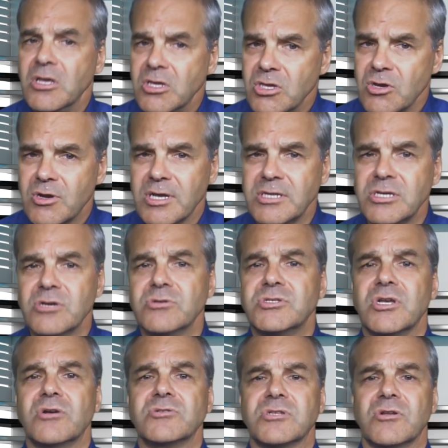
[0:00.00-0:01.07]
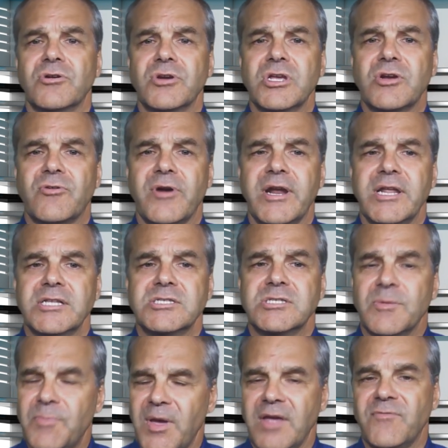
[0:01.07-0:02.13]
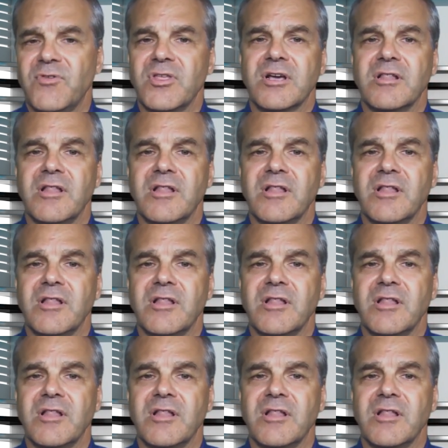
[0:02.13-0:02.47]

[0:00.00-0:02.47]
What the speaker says: you can use those learning credits to pay for the